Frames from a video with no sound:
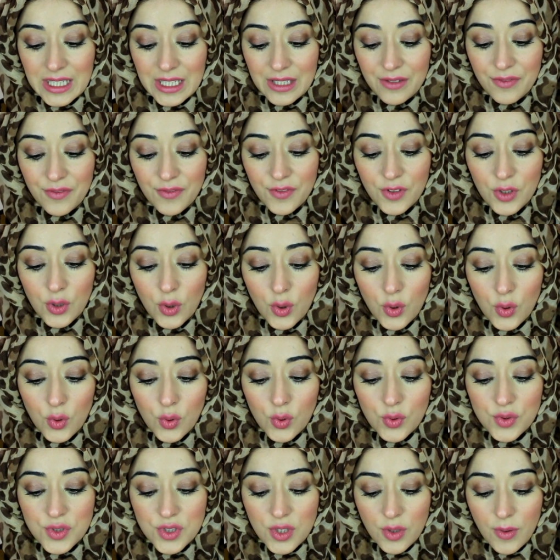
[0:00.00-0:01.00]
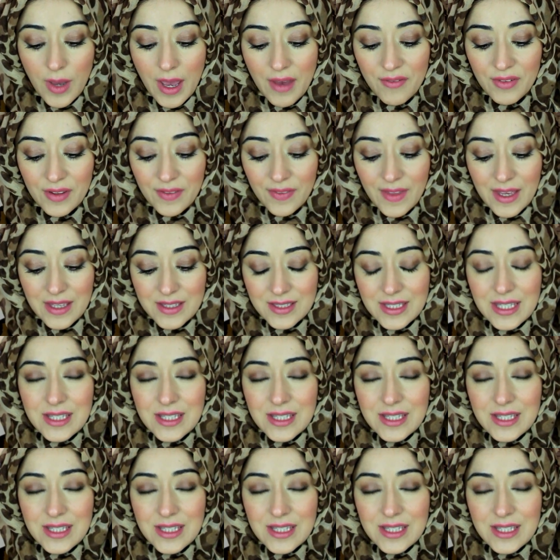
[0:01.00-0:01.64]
If you're also having that